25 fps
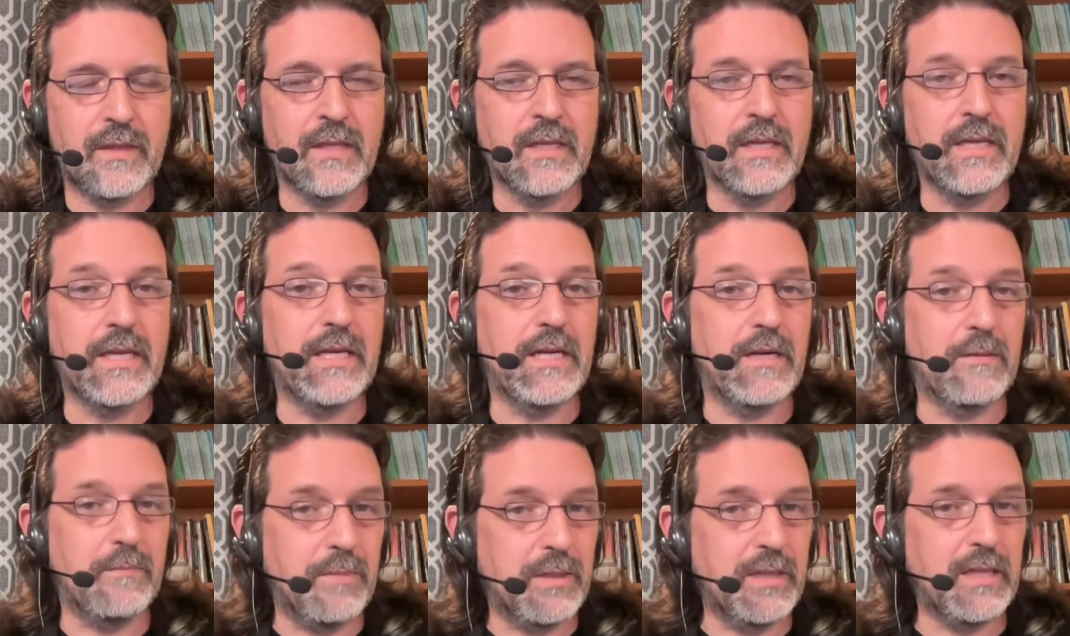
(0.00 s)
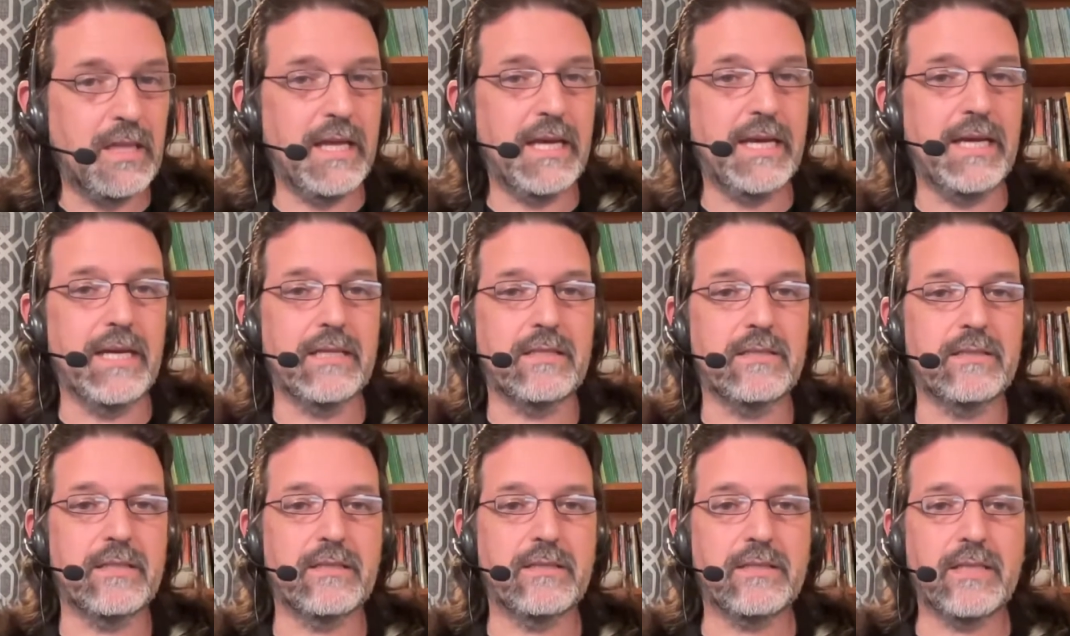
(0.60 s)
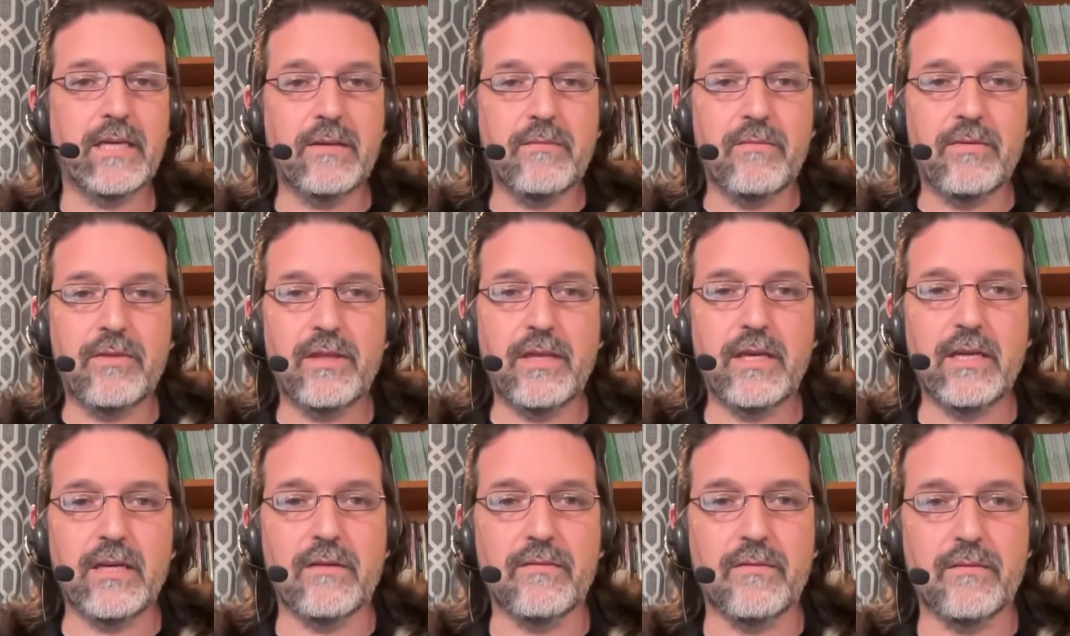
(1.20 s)
In a play, it's the same
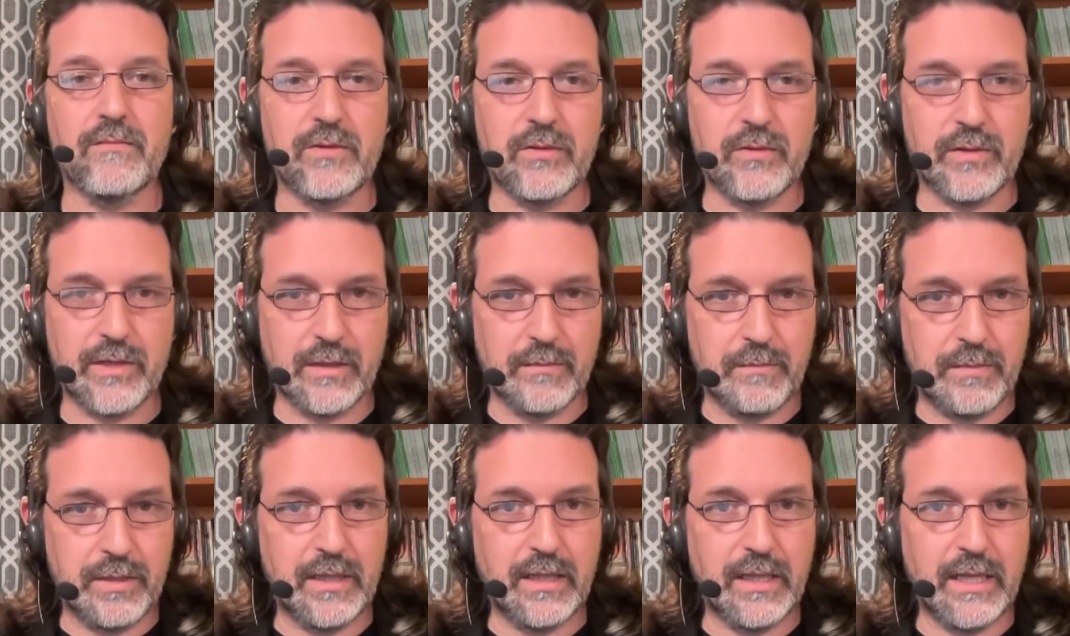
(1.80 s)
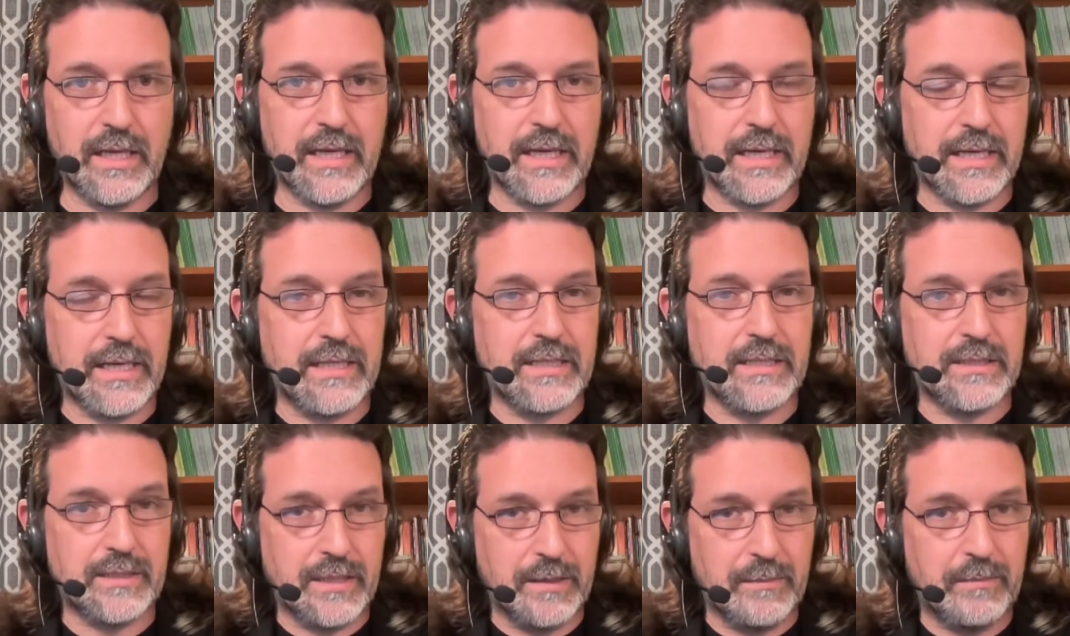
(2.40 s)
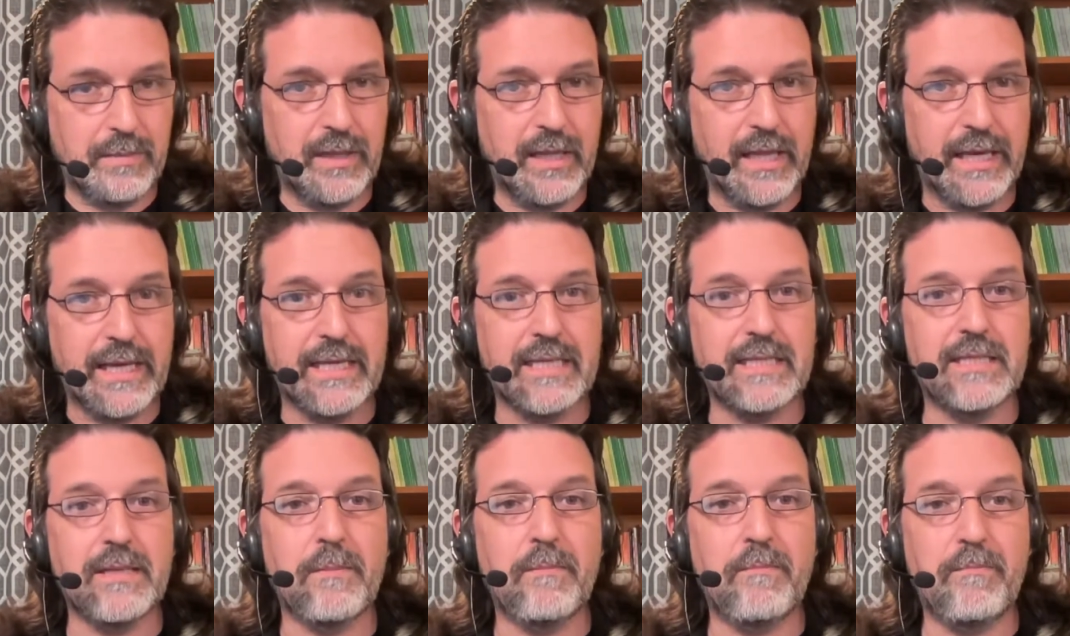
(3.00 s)
thing. If I'm doing a play, the play
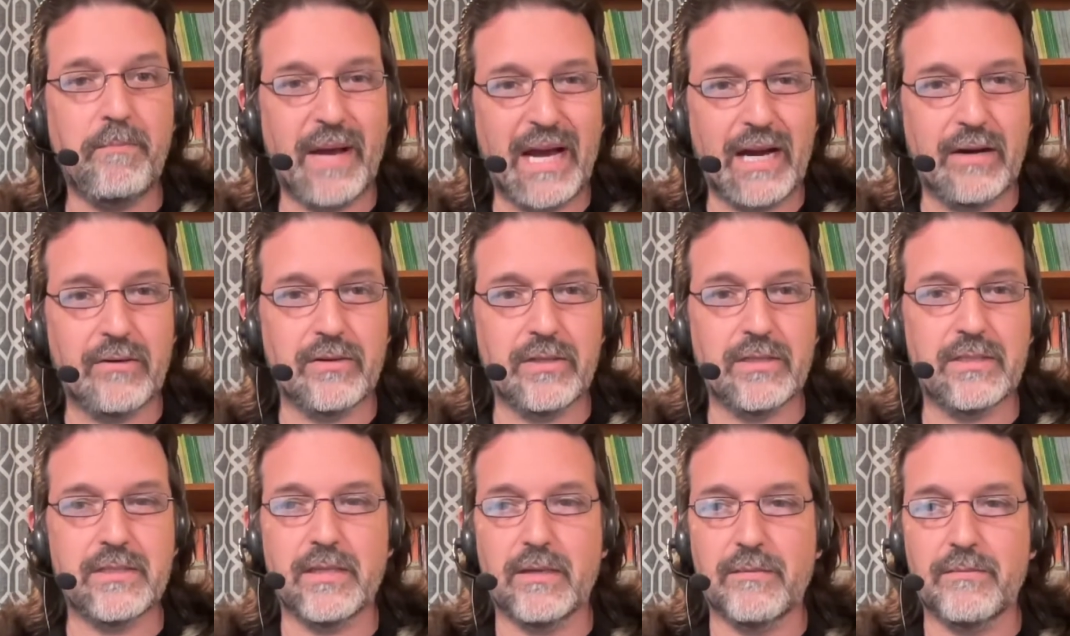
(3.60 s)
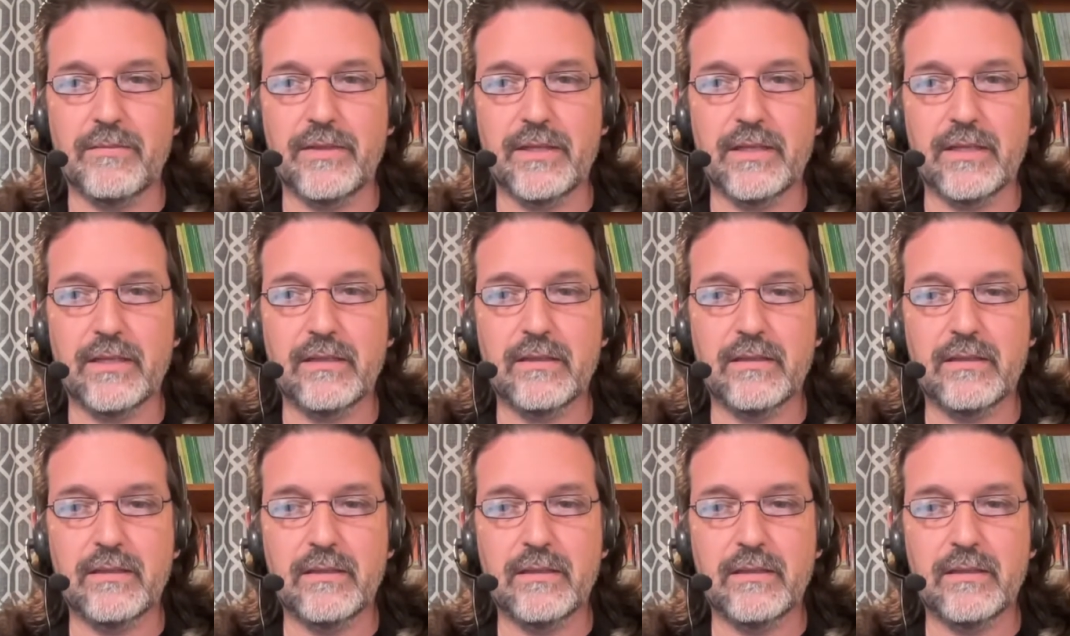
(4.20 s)
is about something.